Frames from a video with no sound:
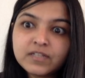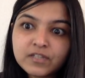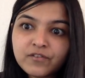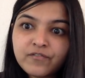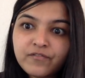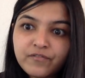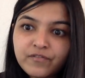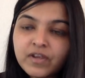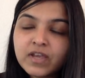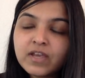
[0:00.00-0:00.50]
a
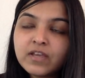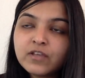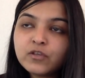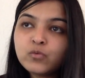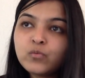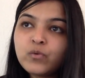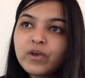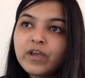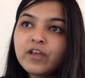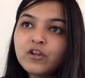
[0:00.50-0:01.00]
phase
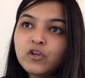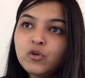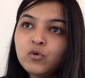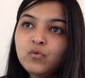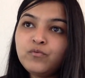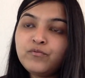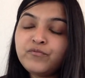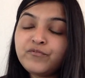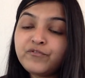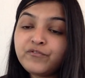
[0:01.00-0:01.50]
where you
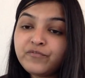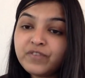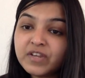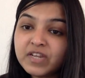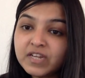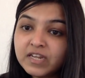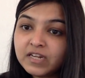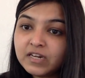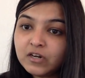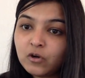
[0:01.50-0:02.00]

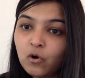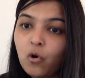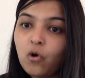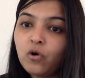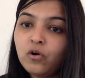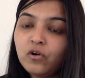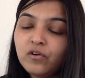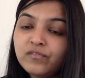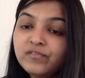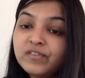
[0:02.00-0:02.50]
feel
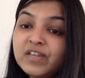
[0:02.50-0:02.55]
all of